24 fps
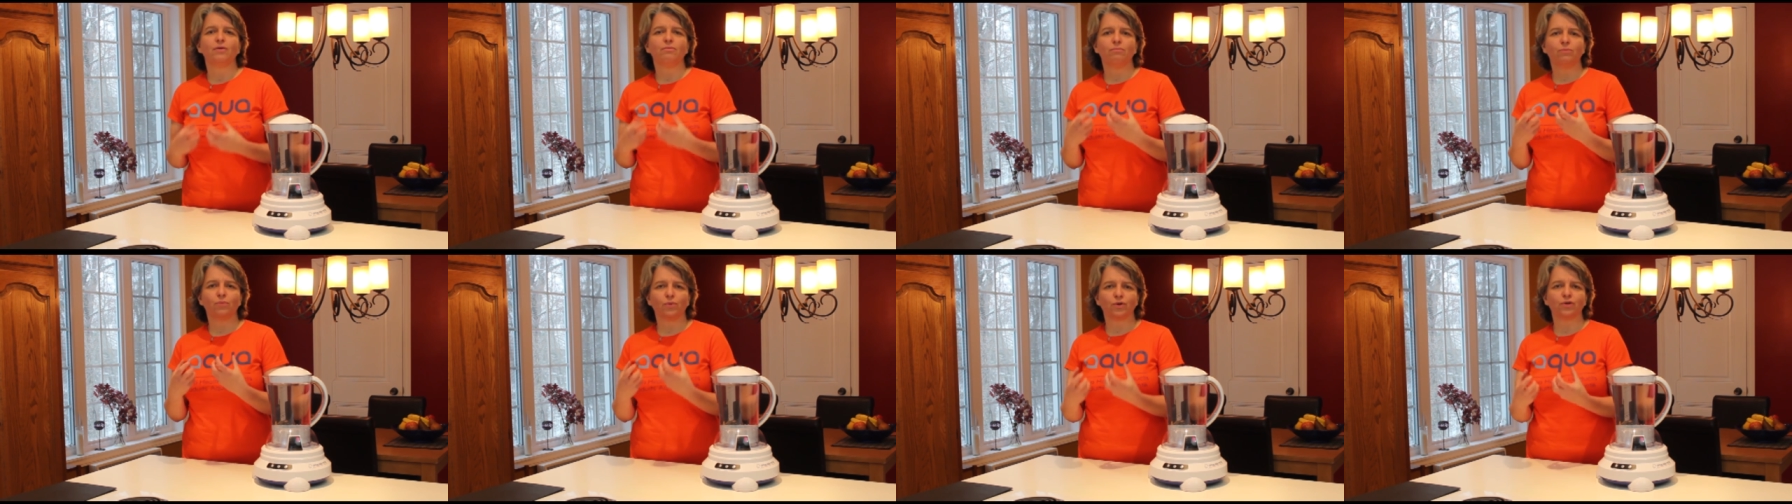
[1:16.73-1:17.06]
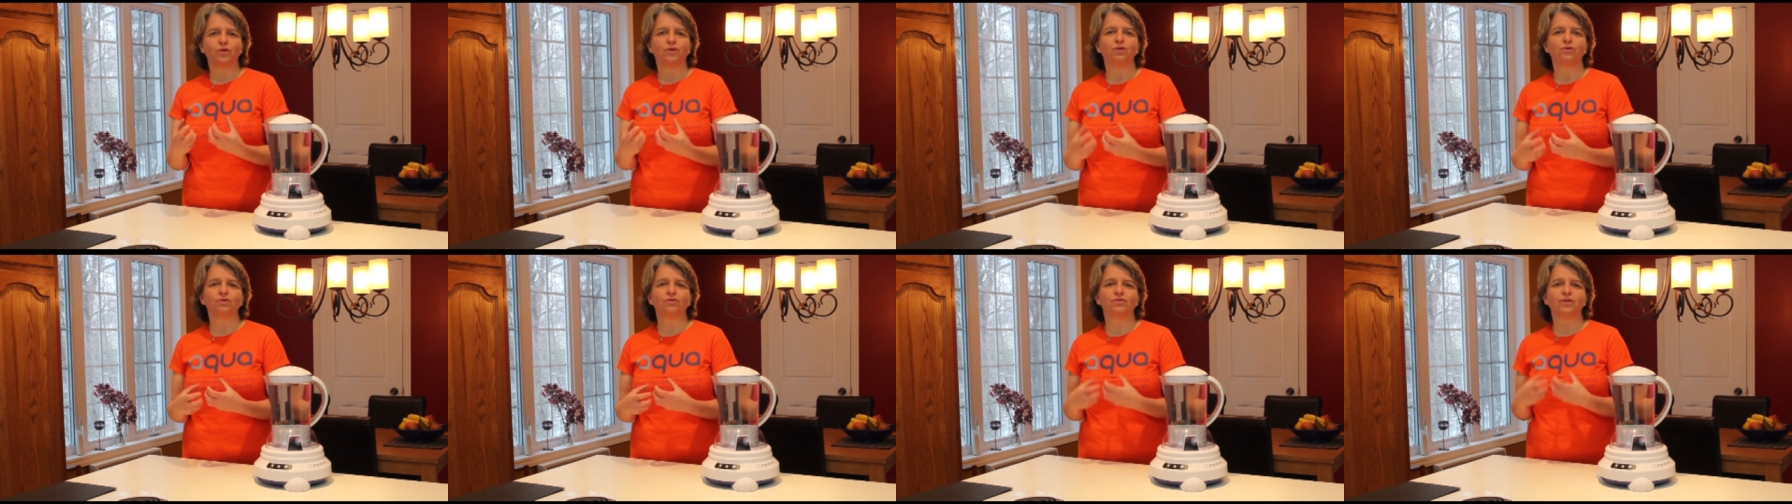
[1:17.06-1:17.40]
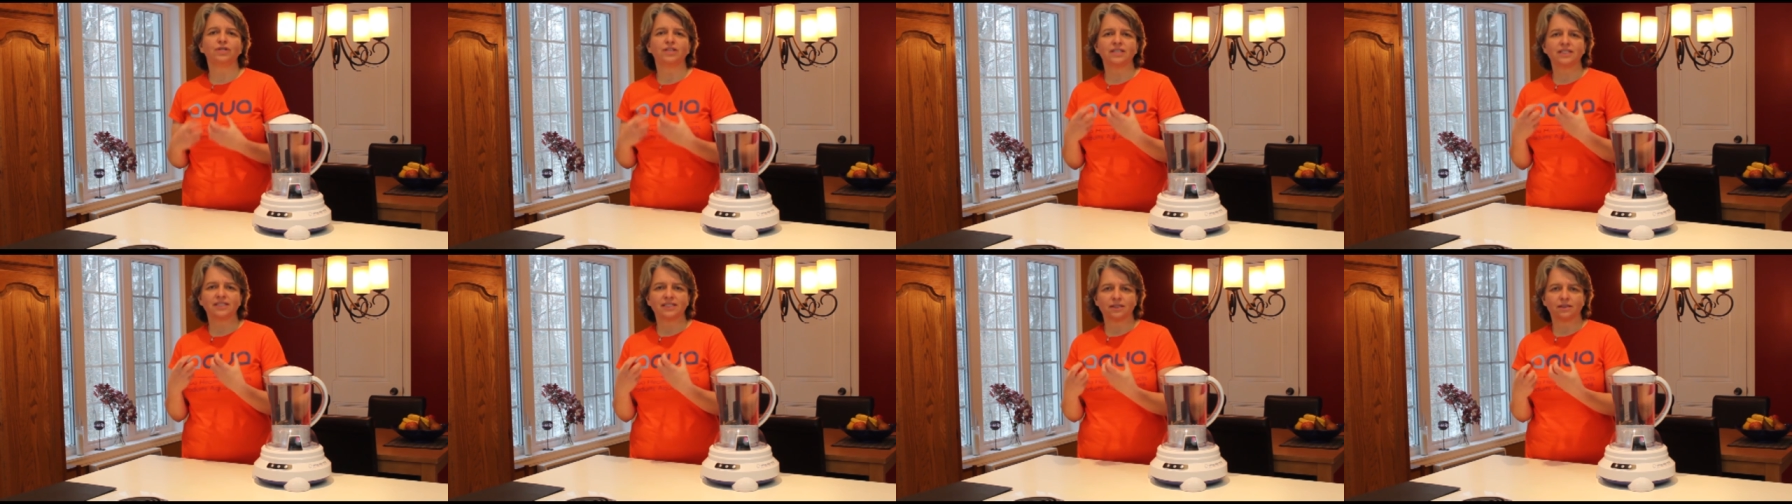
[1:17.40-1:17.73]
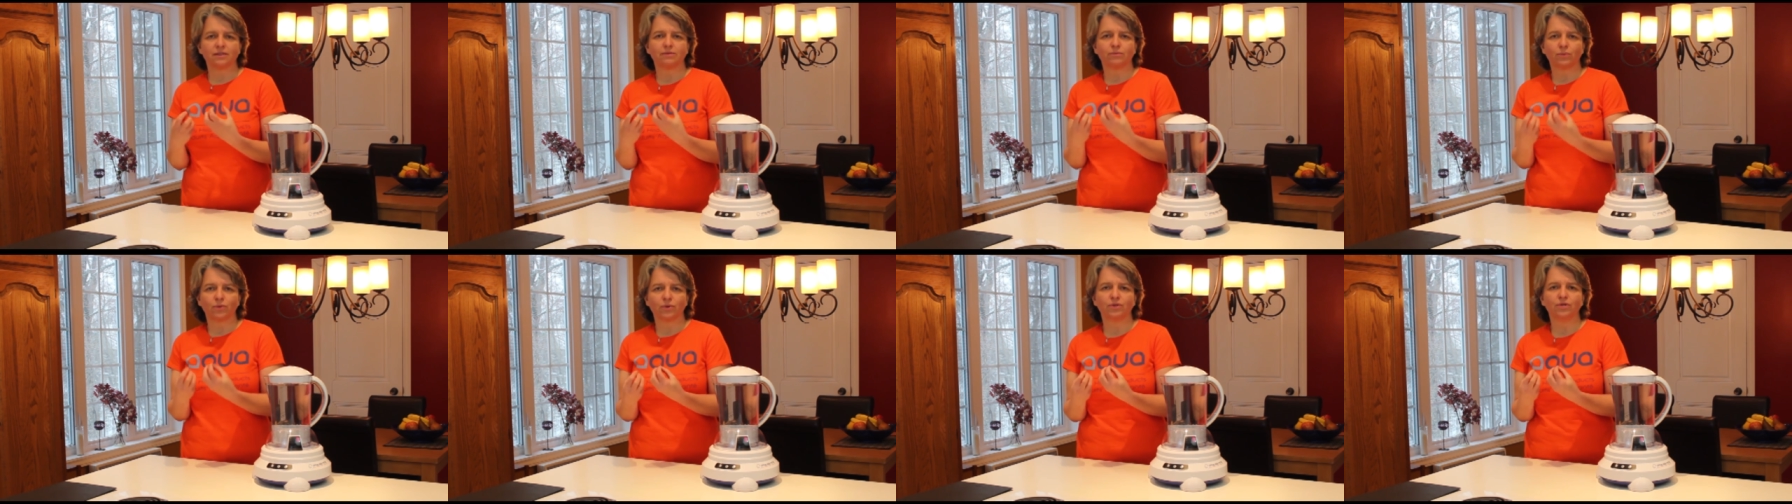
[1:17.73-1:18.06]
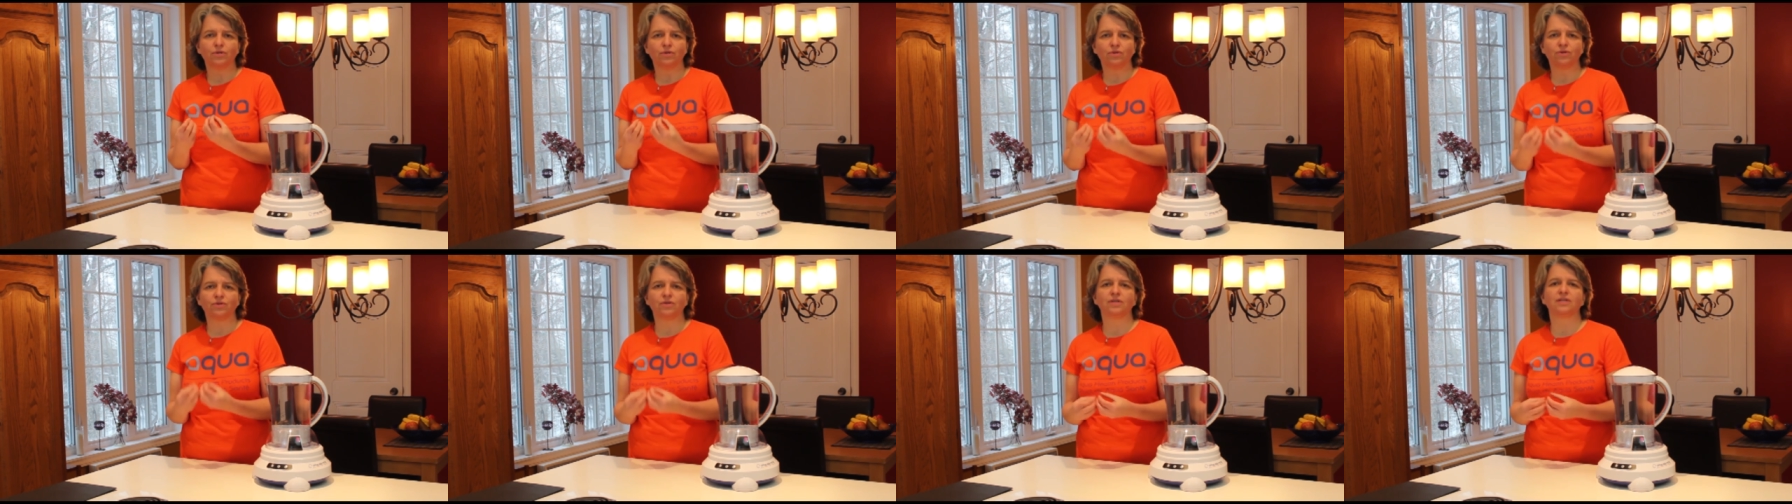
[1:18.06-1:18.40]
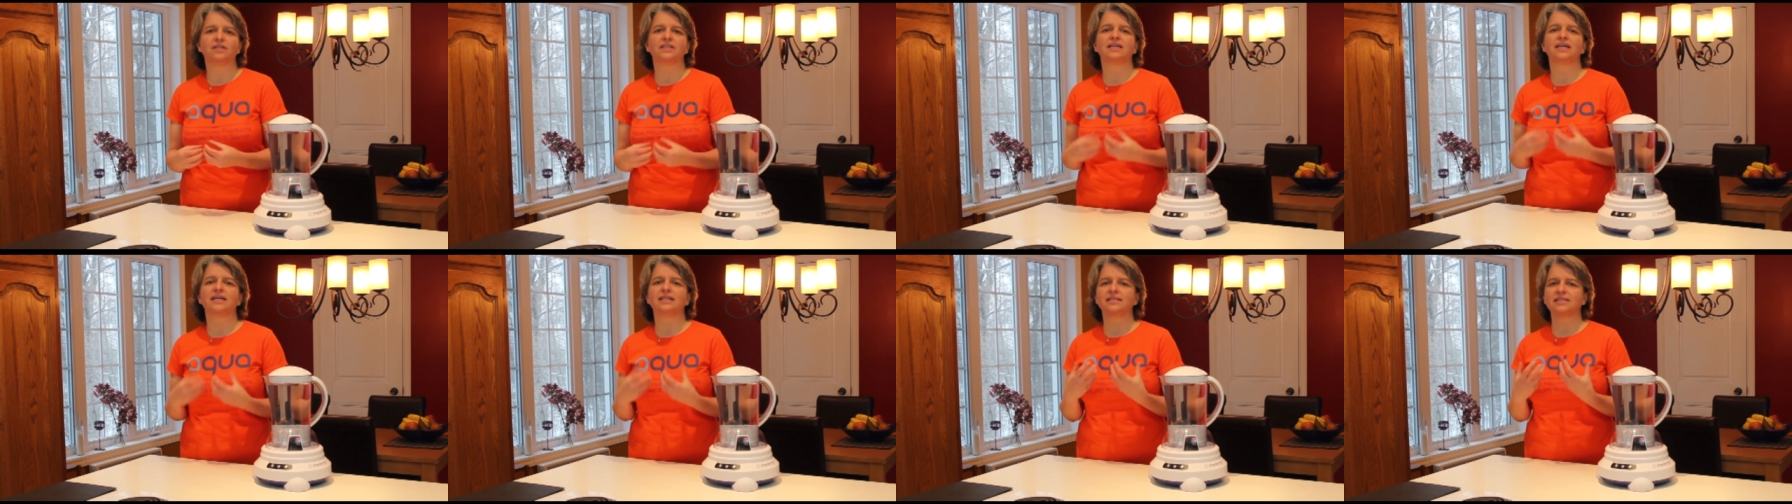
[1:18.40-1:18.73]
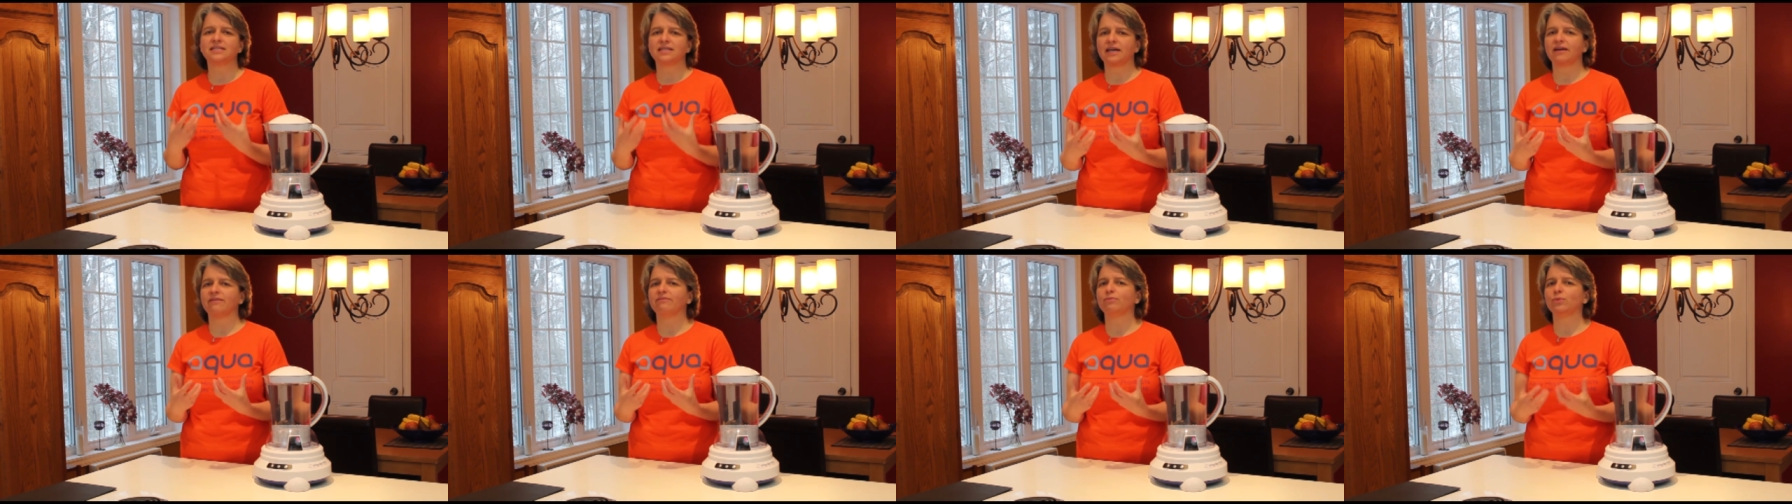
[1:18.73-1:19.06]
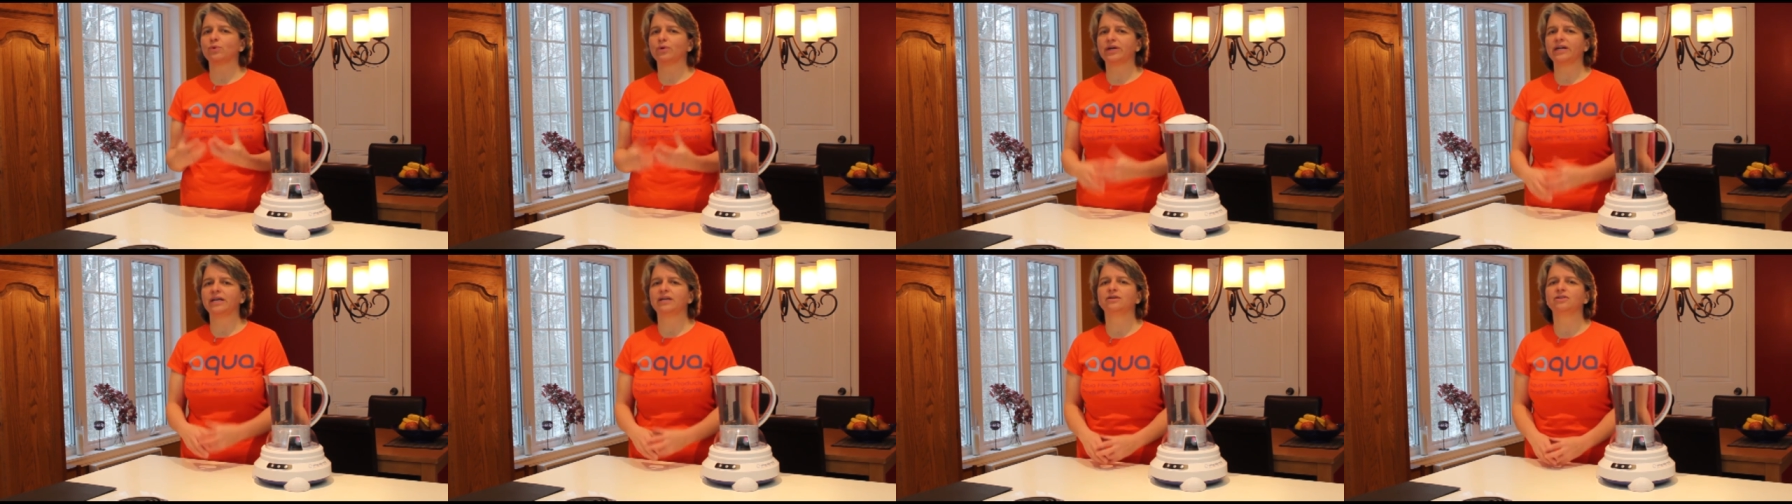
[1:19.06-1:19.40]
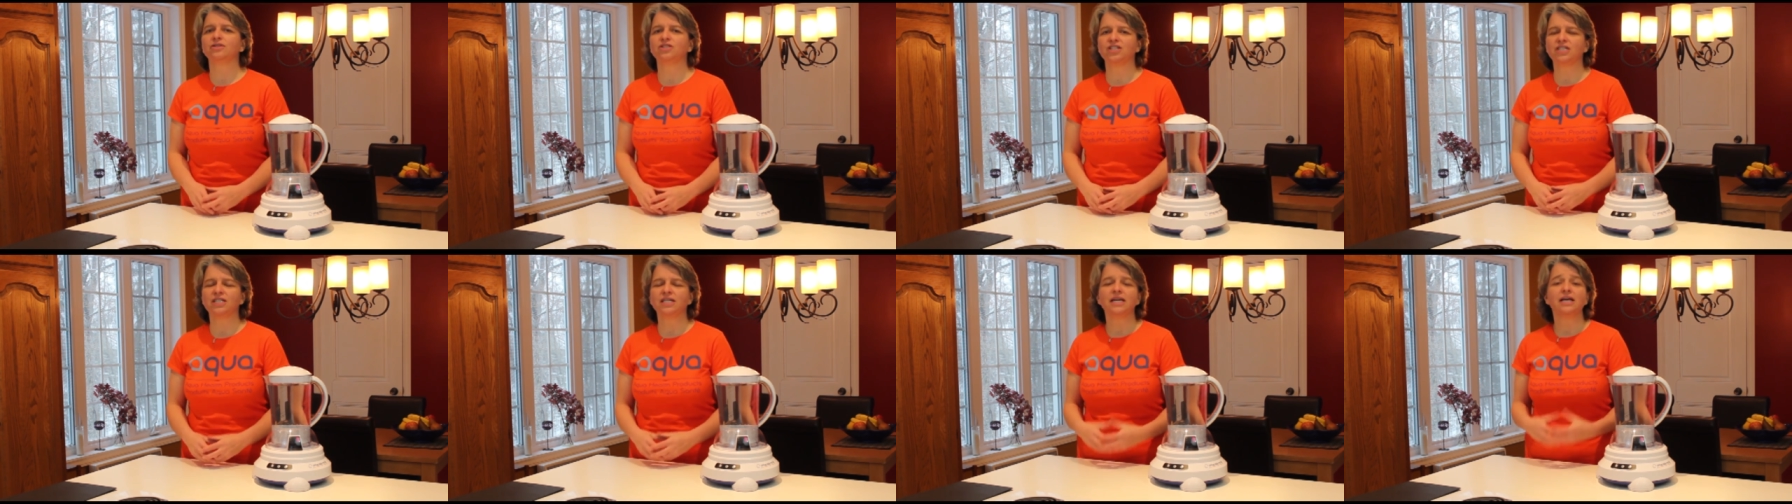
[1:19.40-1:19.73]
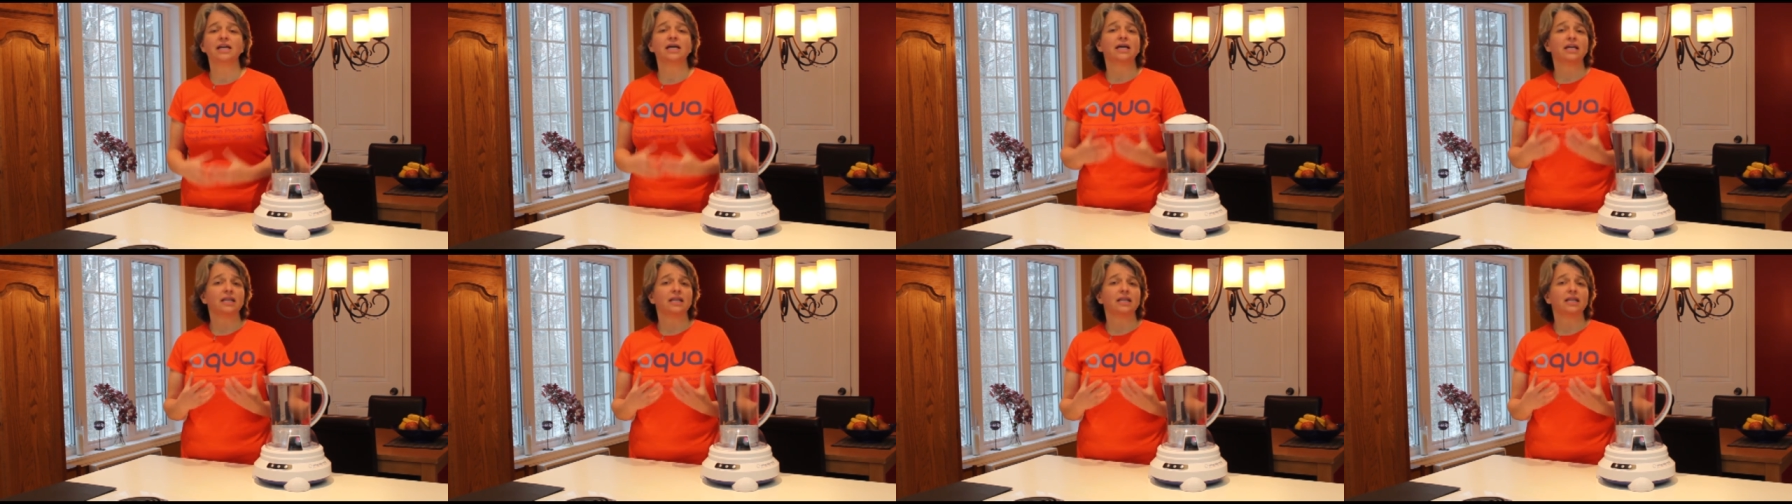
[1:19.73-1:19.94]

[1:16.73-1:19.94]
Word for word: more nutrients, they're more nutrient dense, they have more energy,